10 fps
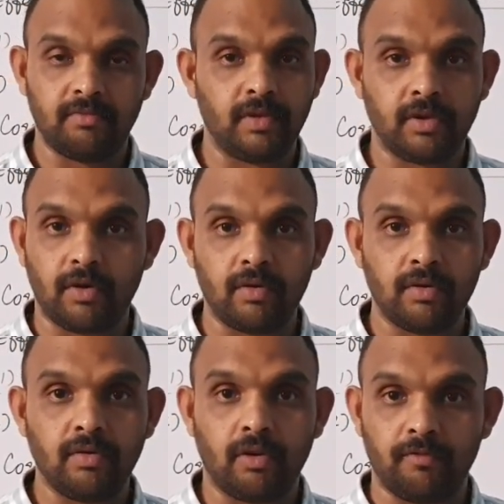We
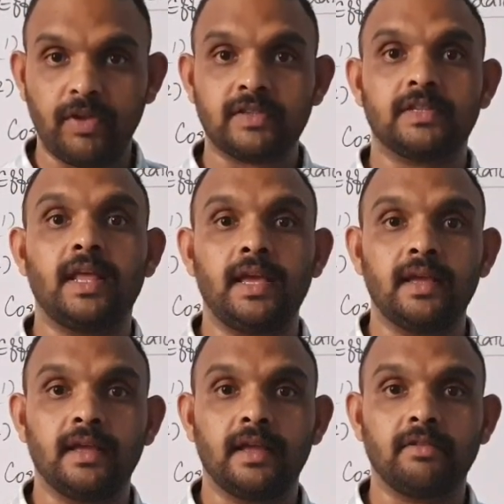know
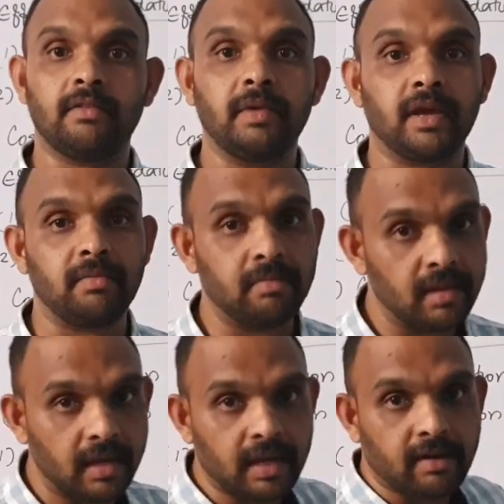obviously it will
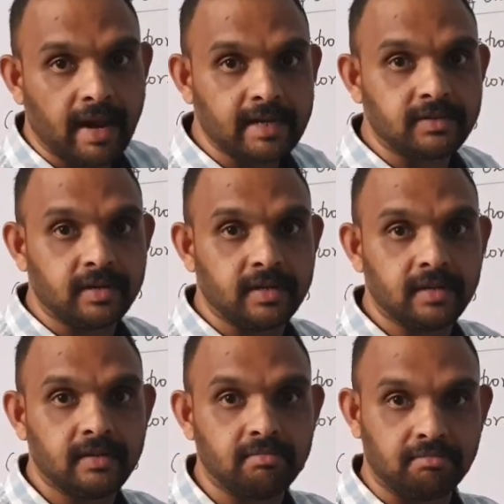become a
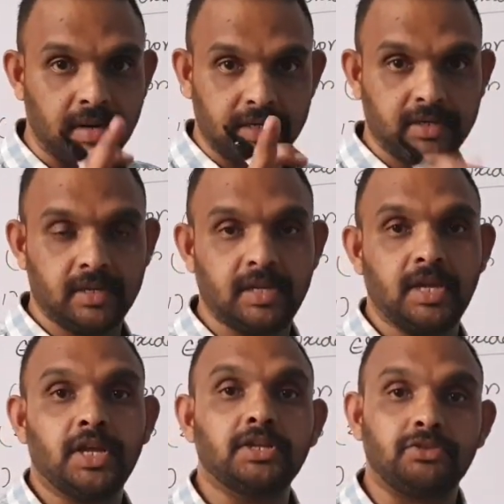rancid. But
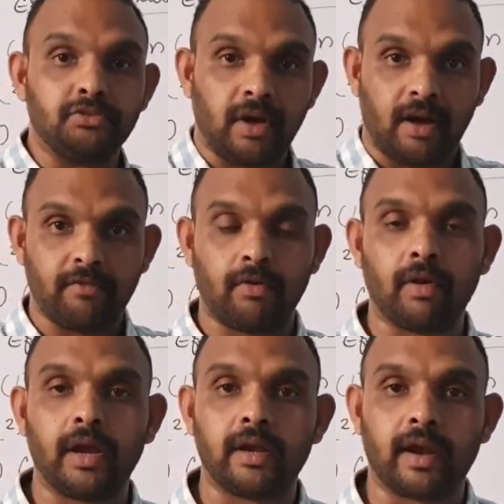to
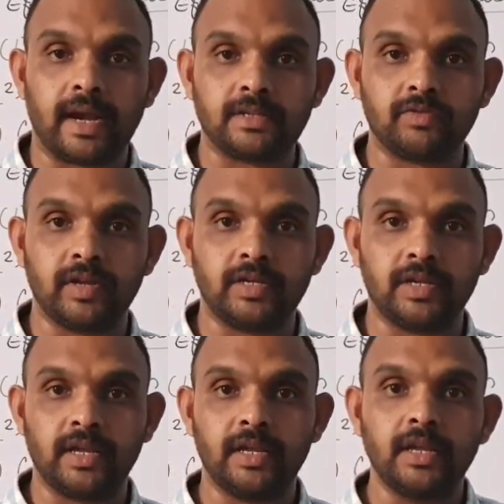avoid
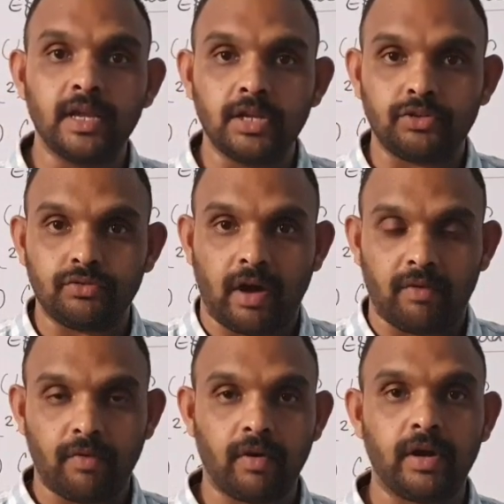rancidity, to
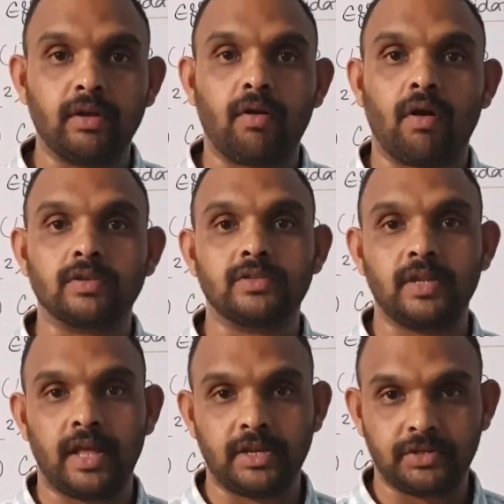avoid
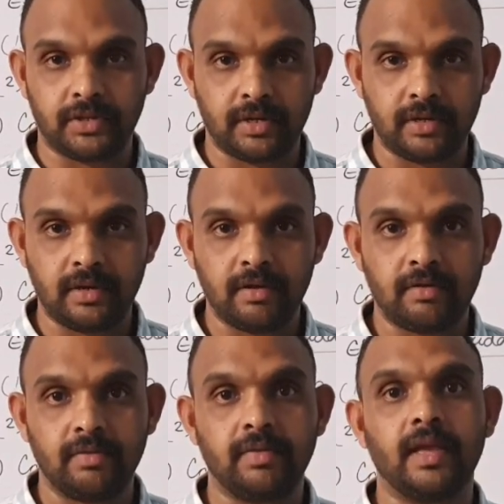oxidation,
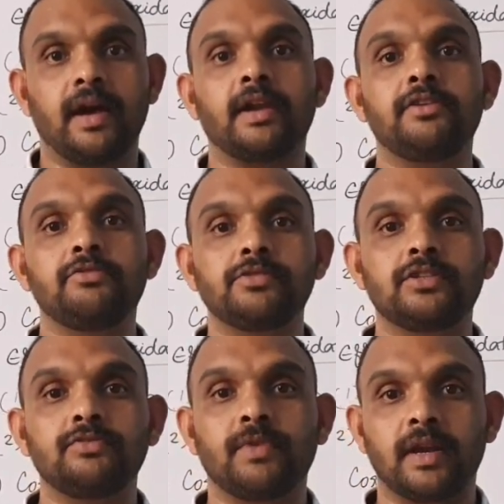they are
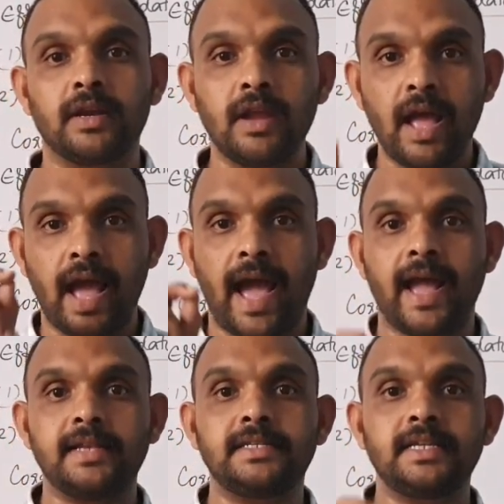used one
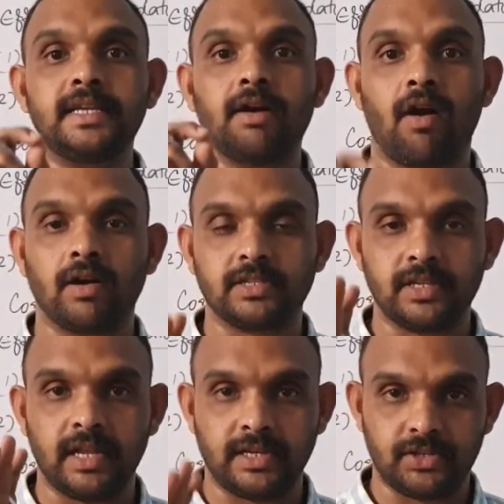
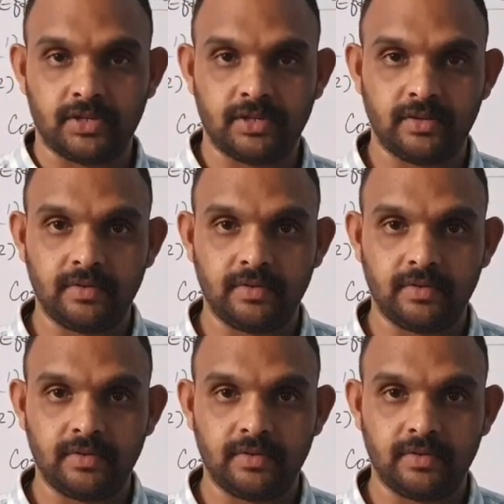antioxidant.